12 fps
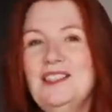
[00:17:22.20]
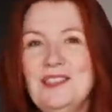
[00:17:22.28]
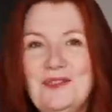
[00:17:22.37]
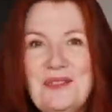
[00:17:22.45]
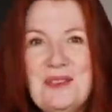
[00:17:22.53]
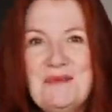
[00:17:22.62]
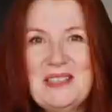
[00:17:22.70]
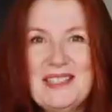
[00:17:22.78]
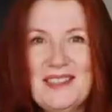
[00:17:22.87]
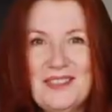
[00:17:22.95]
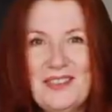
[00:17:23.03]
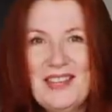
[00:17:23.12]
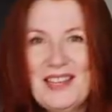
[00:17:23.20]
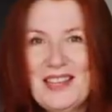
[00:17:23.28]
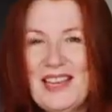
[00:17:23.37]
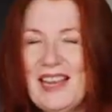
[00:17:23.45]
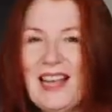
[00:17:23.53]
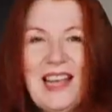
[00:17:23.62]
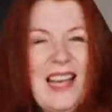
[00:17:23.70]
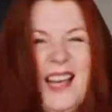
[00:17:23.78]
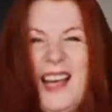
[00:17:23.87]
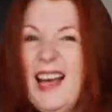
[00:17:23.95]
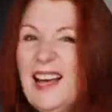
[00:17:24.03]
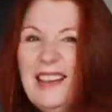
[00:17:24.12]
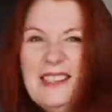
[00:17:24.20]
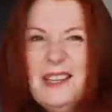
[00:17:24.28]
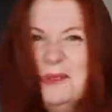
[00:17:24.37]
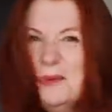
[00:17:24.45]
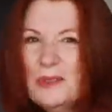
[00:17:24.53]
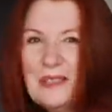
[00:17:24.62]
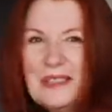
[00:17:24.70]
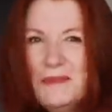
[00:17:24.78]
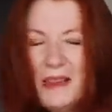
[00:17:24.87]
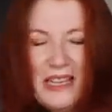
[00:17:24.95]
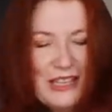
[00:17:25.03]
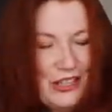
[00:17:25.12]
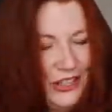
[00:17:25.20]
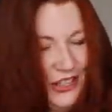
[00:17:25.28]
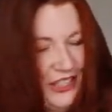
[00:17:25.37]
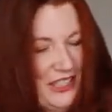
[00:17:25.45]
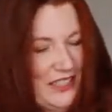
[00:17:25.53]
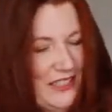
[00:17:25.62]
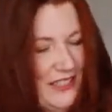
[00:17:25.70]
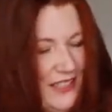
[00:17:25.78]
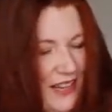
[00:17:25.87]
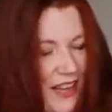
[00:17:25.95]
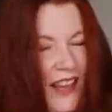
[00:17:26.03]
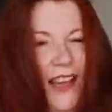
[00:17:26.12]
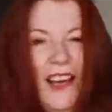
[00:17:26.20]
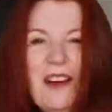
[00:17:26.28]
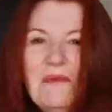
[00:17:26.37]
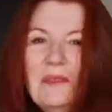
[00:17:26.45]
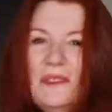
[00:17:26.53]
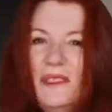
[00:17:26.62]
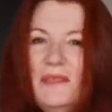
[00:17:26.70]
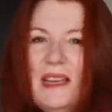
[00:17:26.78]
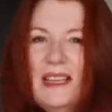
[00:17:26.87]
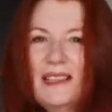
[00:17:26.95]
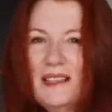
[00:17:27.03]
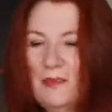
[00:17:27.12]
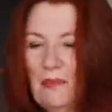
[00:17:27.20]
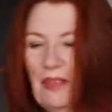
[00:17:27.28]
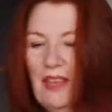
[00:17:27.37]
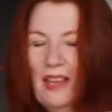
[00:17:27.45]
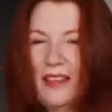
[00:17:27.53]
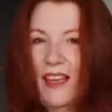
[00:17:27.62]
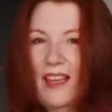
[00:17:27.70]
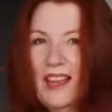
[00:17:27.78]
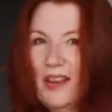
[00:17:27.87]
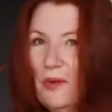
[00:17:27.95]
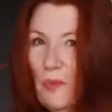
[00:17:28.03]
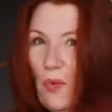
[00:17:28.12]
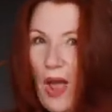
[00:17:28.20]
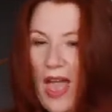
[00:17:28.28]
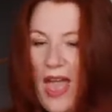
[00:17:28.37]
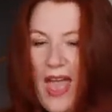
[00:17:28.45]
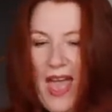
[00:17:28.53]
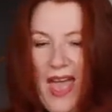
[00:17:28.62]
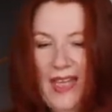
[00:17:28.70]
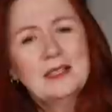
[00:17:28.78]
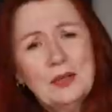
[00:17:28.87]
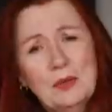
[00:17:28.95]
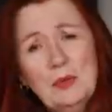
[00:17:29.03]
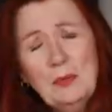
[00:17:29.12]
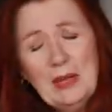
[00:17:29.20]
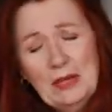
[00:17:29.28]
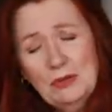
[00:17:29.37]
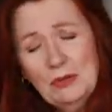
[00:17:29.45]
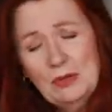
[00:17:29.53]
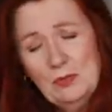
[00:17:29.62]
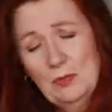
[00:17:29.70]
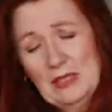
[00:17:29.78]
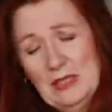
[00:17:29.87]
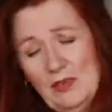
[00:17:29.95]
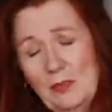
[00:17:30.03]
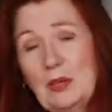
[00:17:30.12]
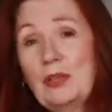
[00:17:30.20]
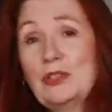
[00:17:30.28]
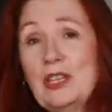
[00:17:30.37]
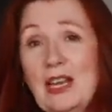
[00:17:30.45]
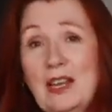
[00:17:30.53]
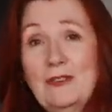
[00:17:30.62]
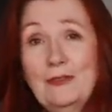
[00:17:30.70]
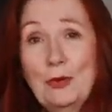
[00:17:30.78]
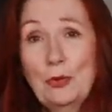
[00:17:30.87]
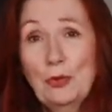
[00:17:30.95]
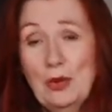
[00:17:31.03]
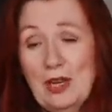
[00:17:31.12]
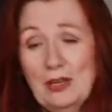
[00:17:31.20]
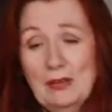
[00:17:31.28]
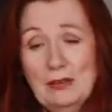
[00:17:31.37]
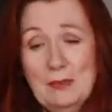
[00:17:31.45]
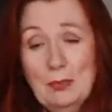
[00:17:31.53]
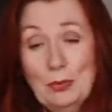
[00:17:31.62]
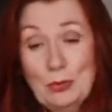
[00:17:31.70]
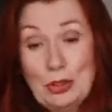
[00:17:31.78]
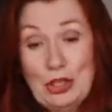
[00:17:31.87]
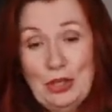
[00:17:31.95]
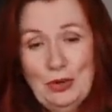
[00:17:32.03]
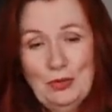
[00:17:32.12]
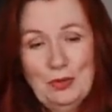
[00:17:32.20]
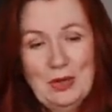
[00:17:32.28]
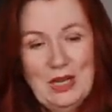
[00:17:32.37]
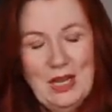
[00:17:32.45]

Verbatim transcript: just found myself thinking, I don't want to make cushions. I want to make something that I can wear. So I'm a bit annoyed with myself because she had four and I only bought two.